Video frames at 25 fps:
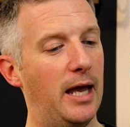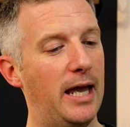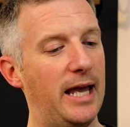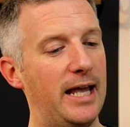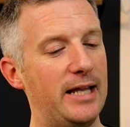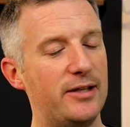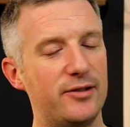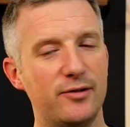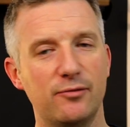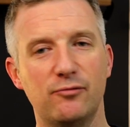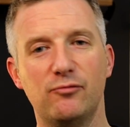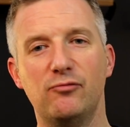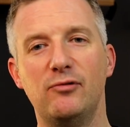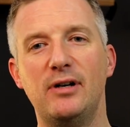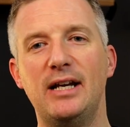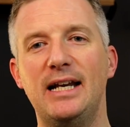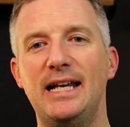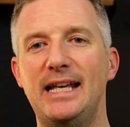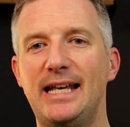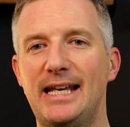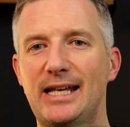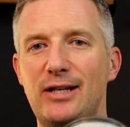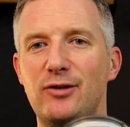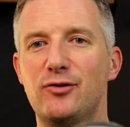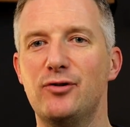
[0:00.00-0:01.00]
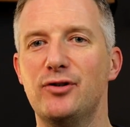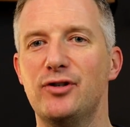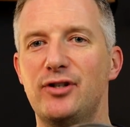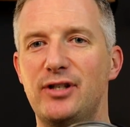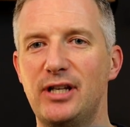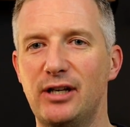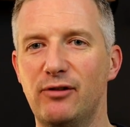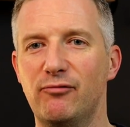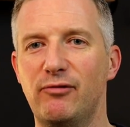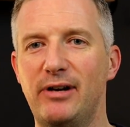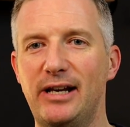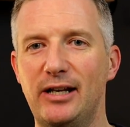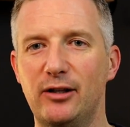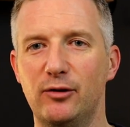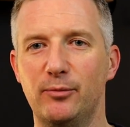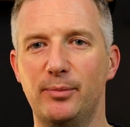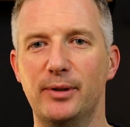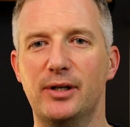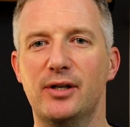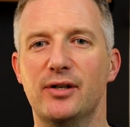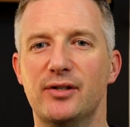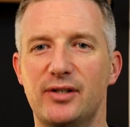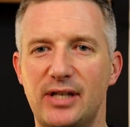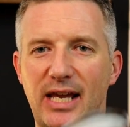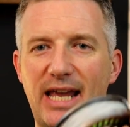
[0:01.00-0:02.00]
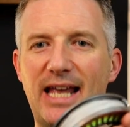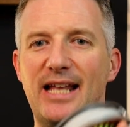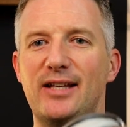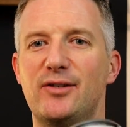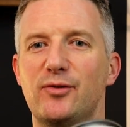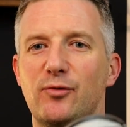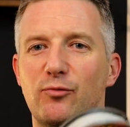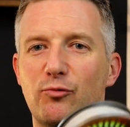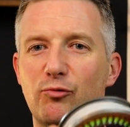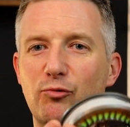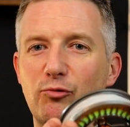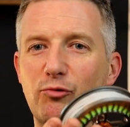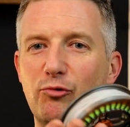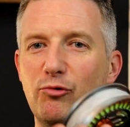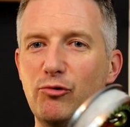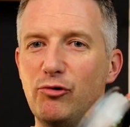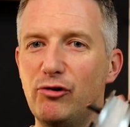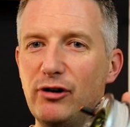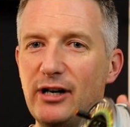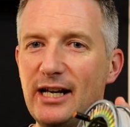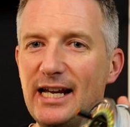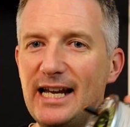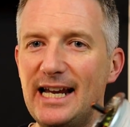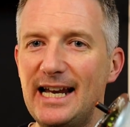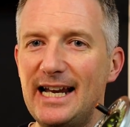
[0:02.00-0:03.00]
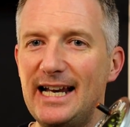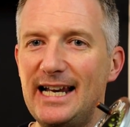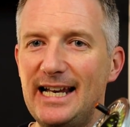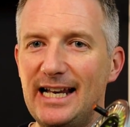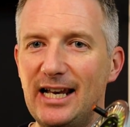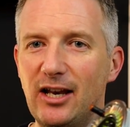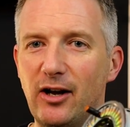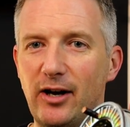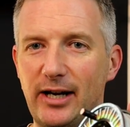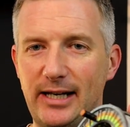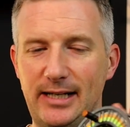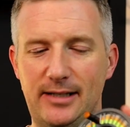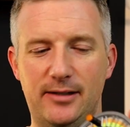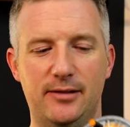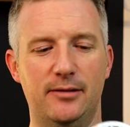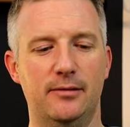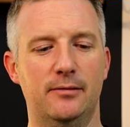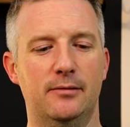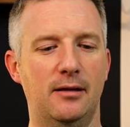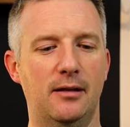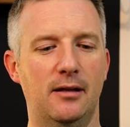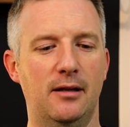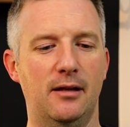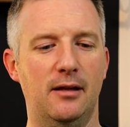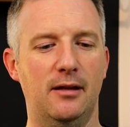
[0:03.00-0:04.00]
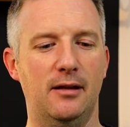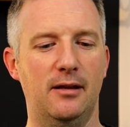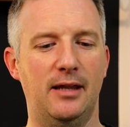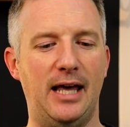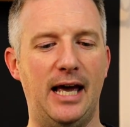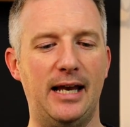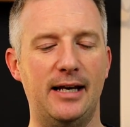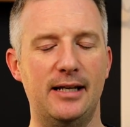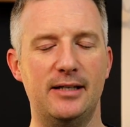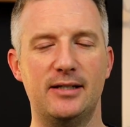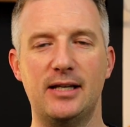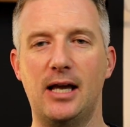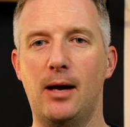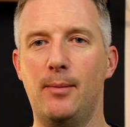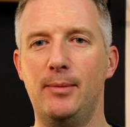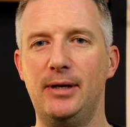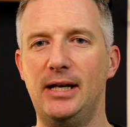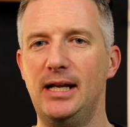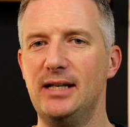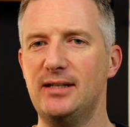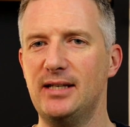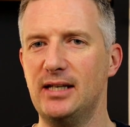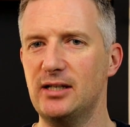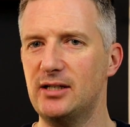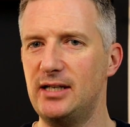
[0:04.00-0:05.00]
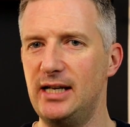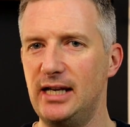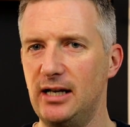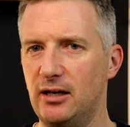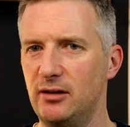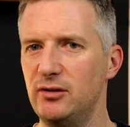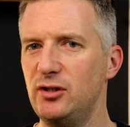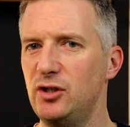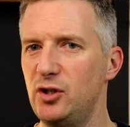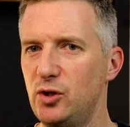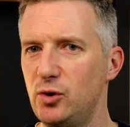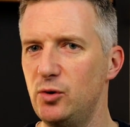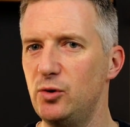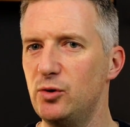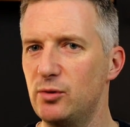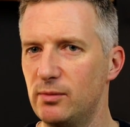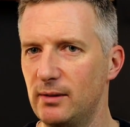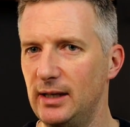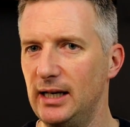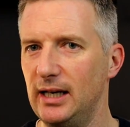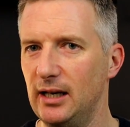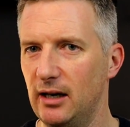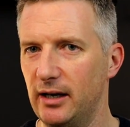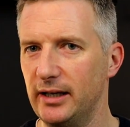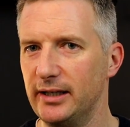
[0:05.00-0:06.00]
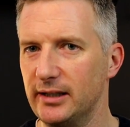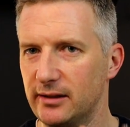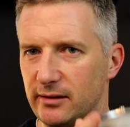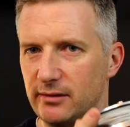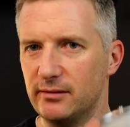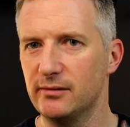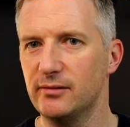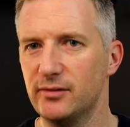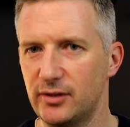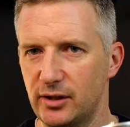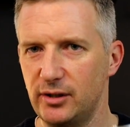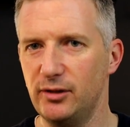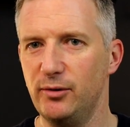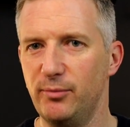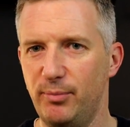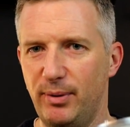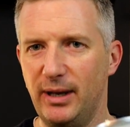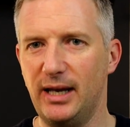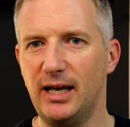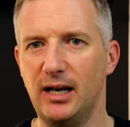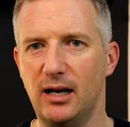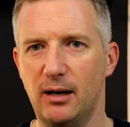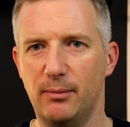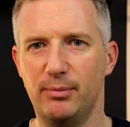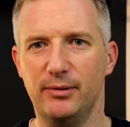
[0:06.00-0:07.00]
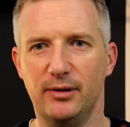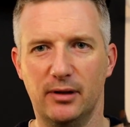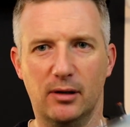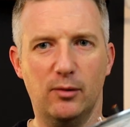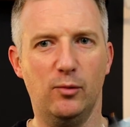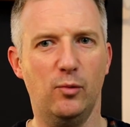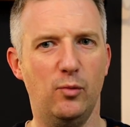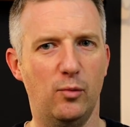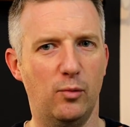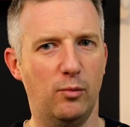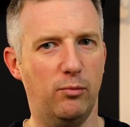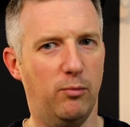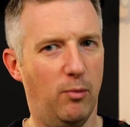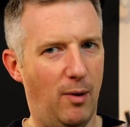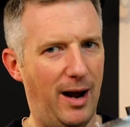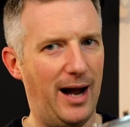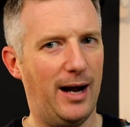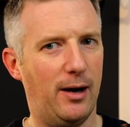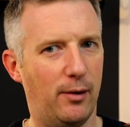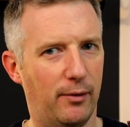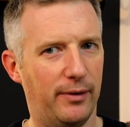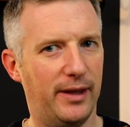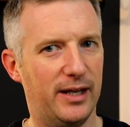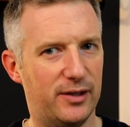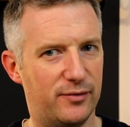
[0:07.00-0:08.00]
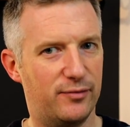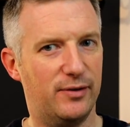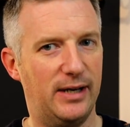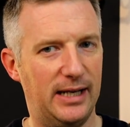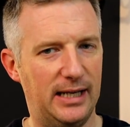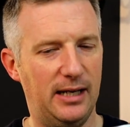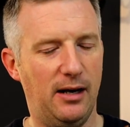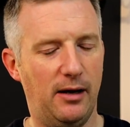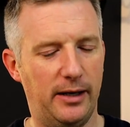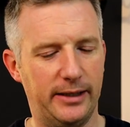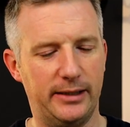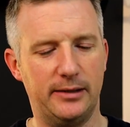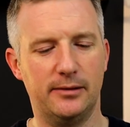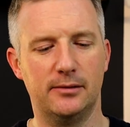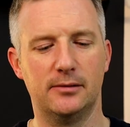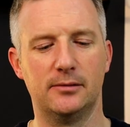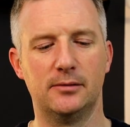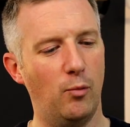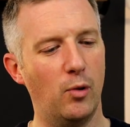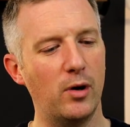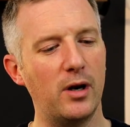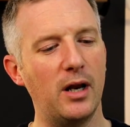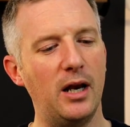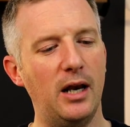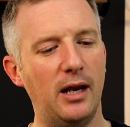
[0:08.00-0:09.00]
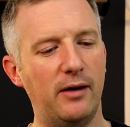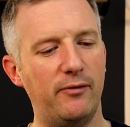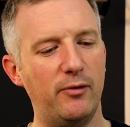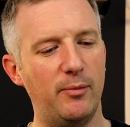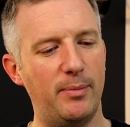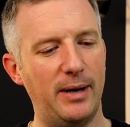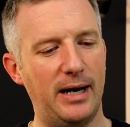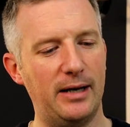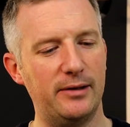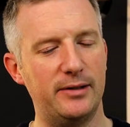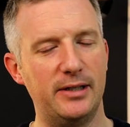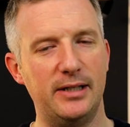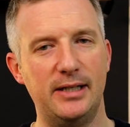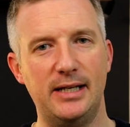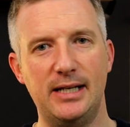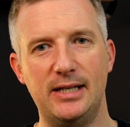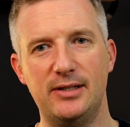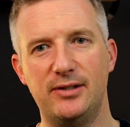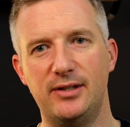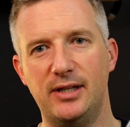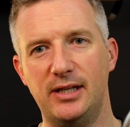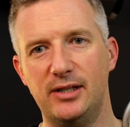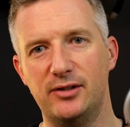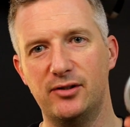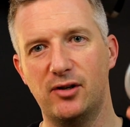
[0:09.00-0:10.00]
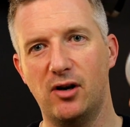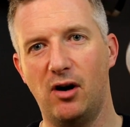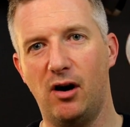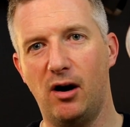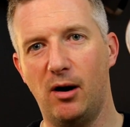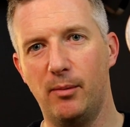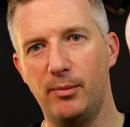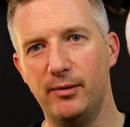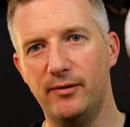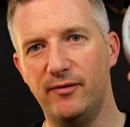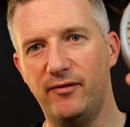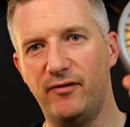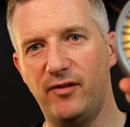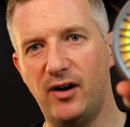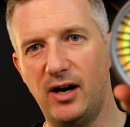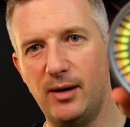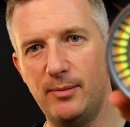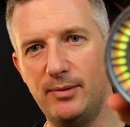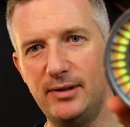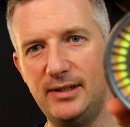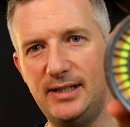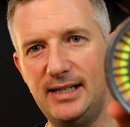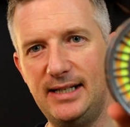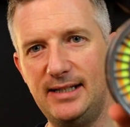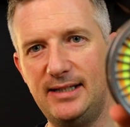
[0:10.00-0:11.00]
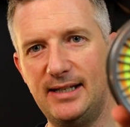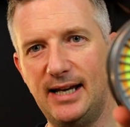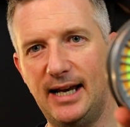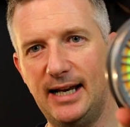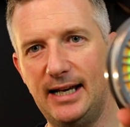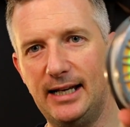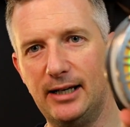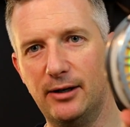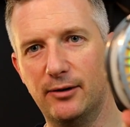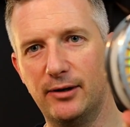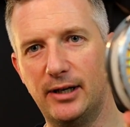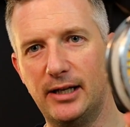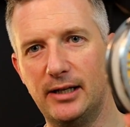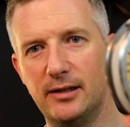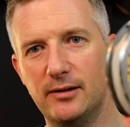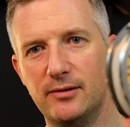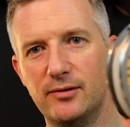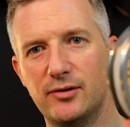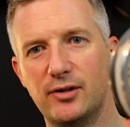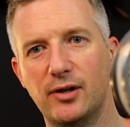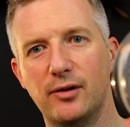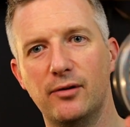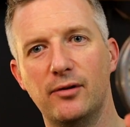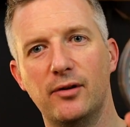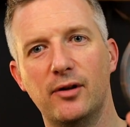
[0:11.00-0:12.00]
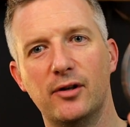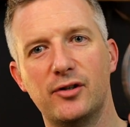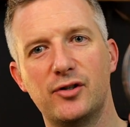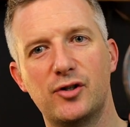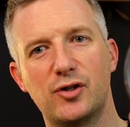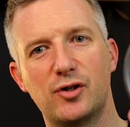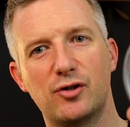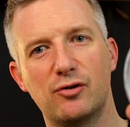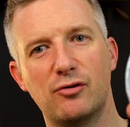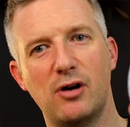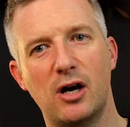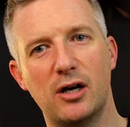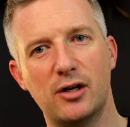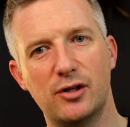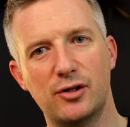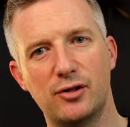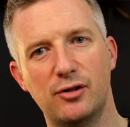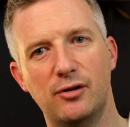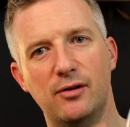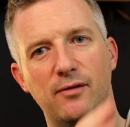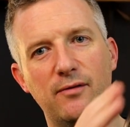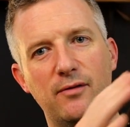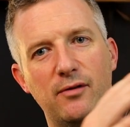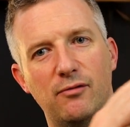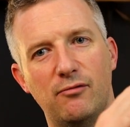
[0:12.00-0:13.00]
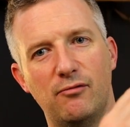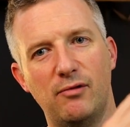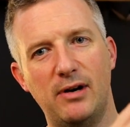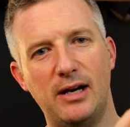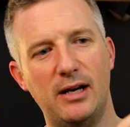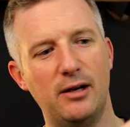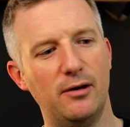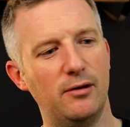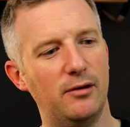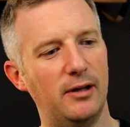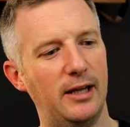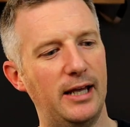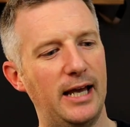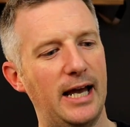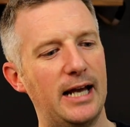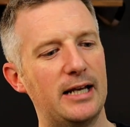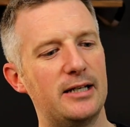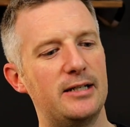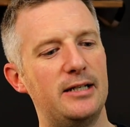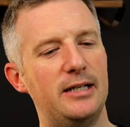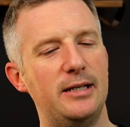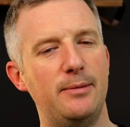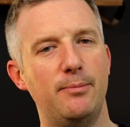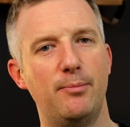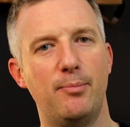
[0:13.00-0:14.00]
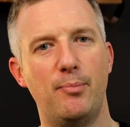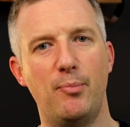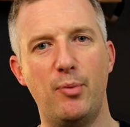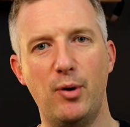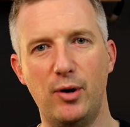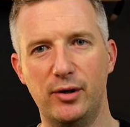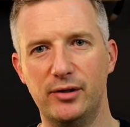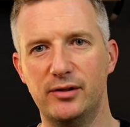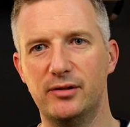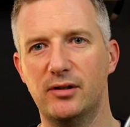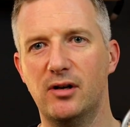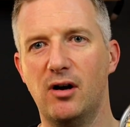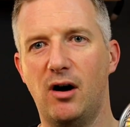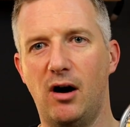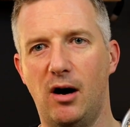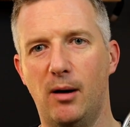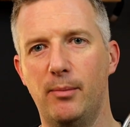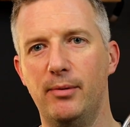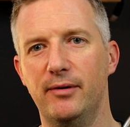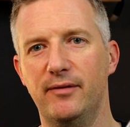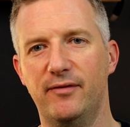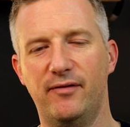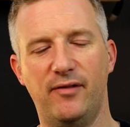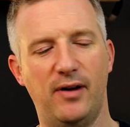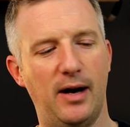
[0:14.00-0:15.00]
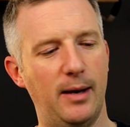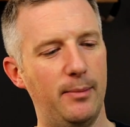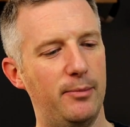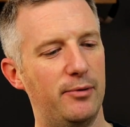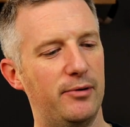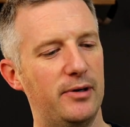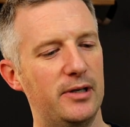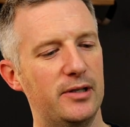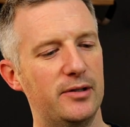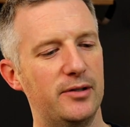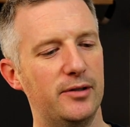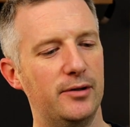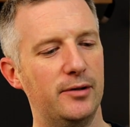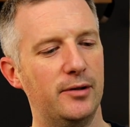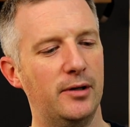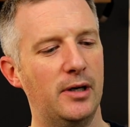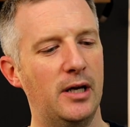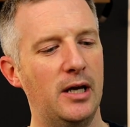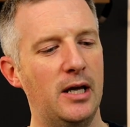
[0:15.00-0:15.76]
It's a really interesting reel because it's really light. That is, I mean, it's actually unusually light. So you pick it up and you go, ooh, wow, that's really light. What I love about it is this carbon fiber detailing on it. So the structure of the reel, they actually put carbon fiber into.